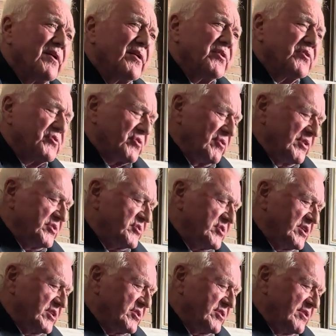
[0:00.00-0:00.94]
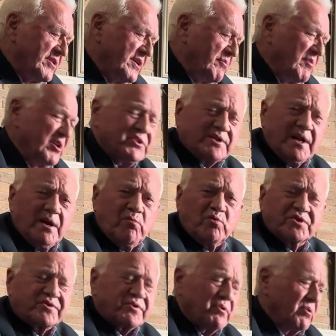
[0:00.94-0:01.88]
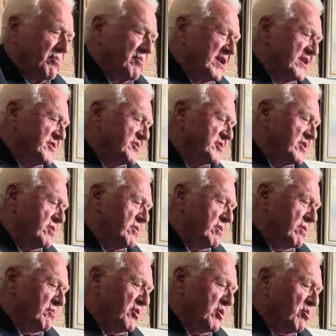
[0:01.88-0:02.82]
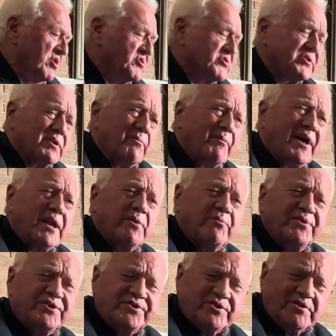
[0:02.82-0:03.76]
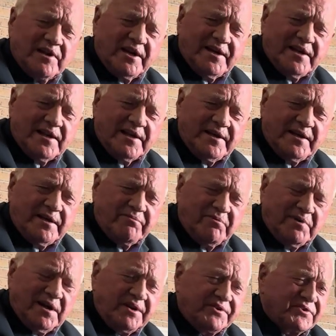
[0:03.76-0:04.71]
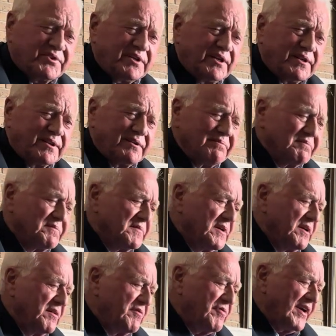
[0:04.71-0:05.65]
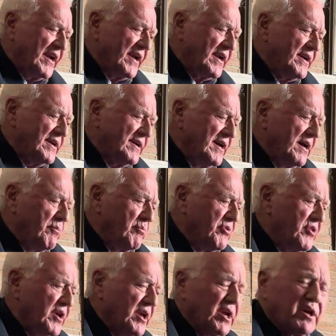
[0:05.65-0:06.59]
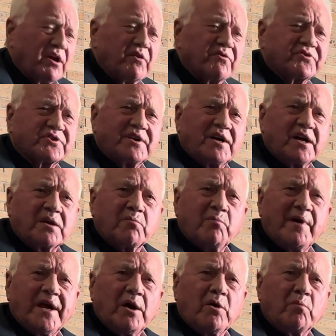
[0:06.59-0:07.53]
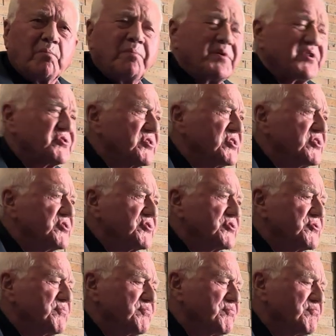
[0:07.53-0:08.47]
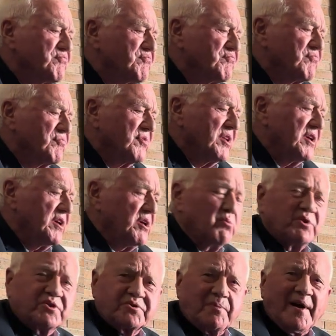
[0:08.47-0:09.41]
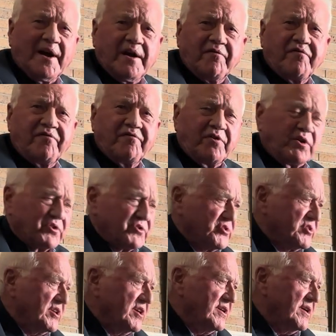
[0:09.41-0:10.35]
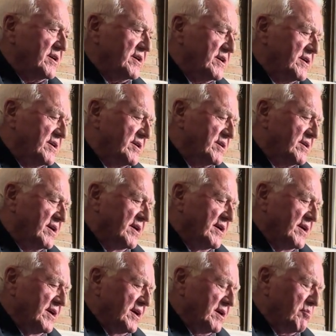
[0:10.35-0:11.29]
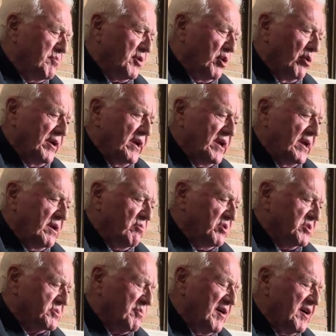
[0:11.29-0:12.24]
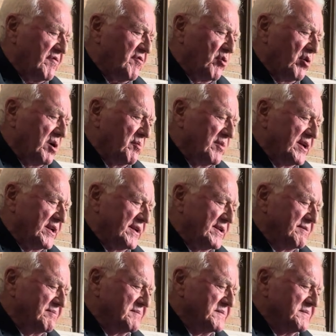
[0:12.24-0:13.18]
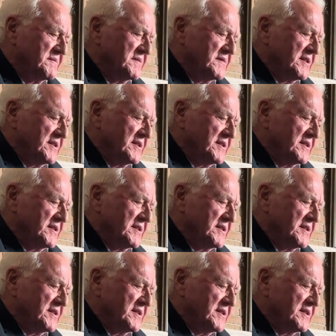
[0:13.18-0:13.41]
So I said to him, his name was Herman, I said, Herman, what's the matter with you lately? Well, he said, Frank, I'm thinking of starting my own business. He was my first employee, he was my foreman.